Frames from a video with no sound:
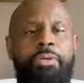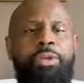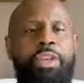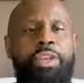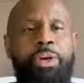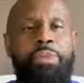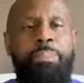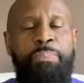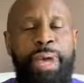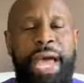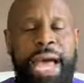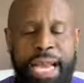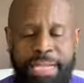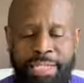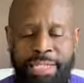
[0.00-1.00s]
When those
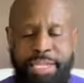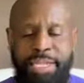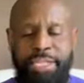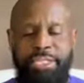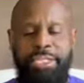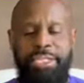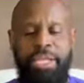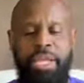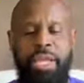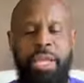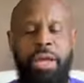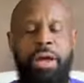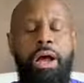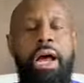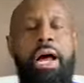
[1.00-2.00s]
passions
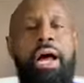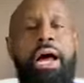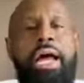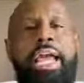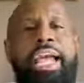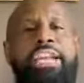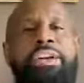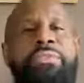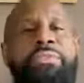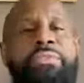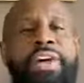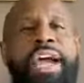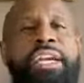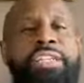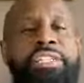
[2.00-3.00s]
uh, and
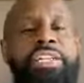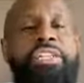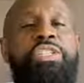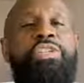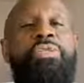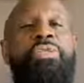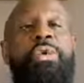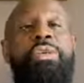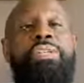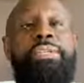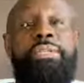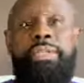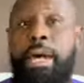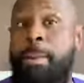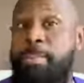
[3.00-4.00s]
affections for
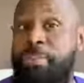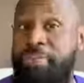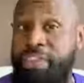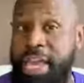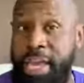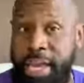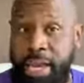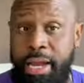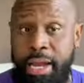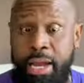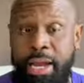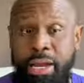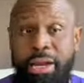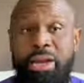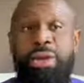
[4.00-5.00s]

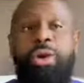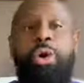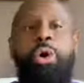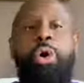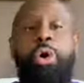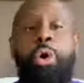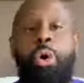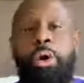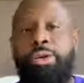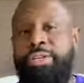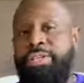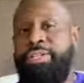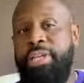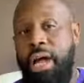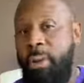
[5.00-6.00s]
something or
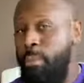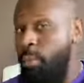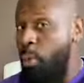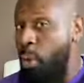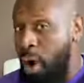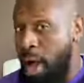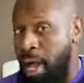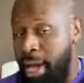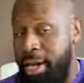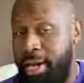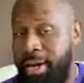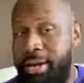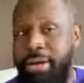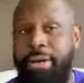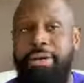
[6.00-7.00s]

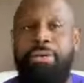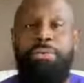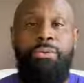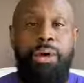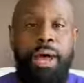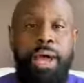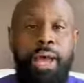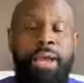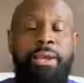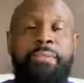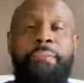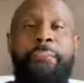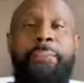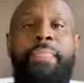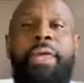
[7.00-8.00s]
someone, right,
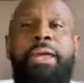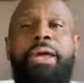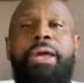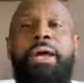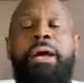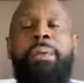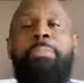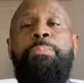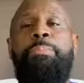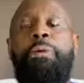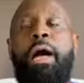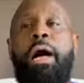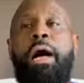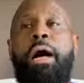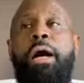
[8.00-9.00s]

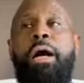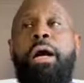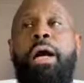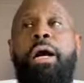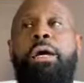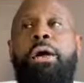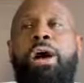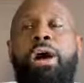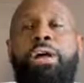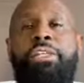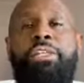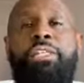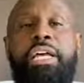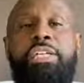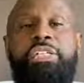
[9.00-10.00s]
uh, uh,
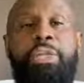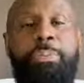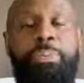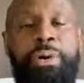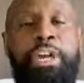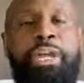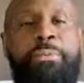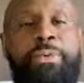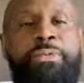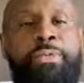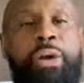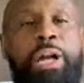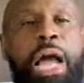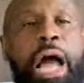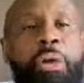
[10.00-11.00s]
causes us to put it
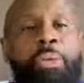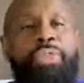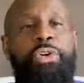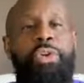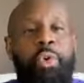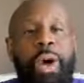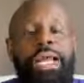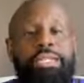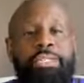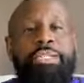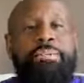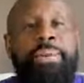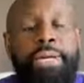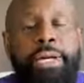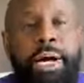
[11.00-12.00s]
before God. Well, the
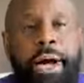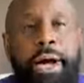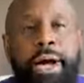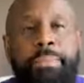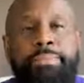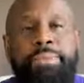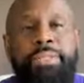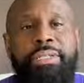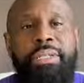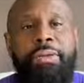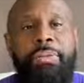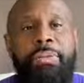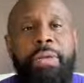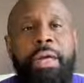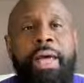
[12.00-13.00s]
question becomes,
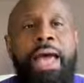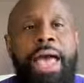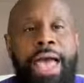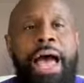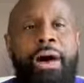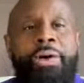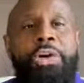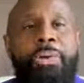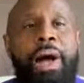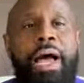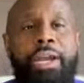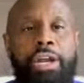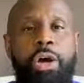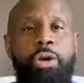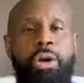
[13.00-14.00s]
how do
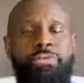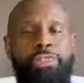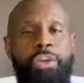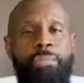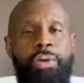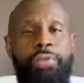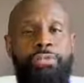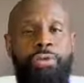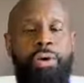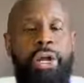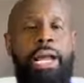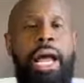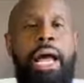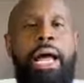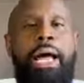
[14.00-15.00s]
I know if they're before
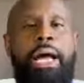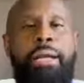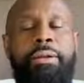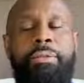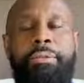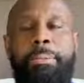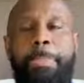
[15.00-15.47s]
God?